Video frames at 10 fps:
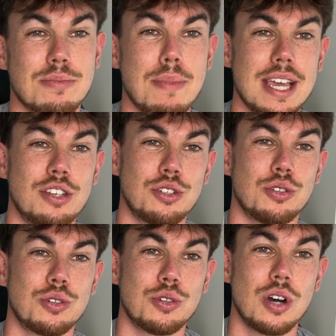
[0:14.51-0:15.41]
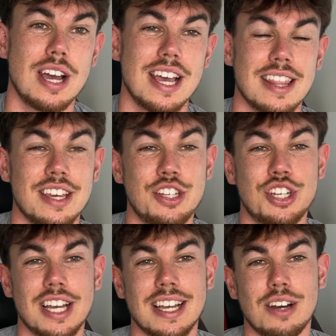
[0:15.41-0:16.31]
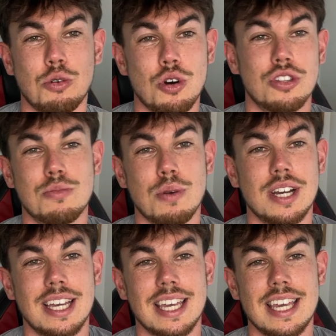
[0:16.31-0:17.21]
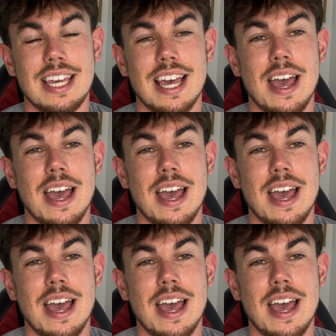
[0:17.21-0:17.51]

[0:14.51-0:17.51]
make sure that you check out Odds Monkey,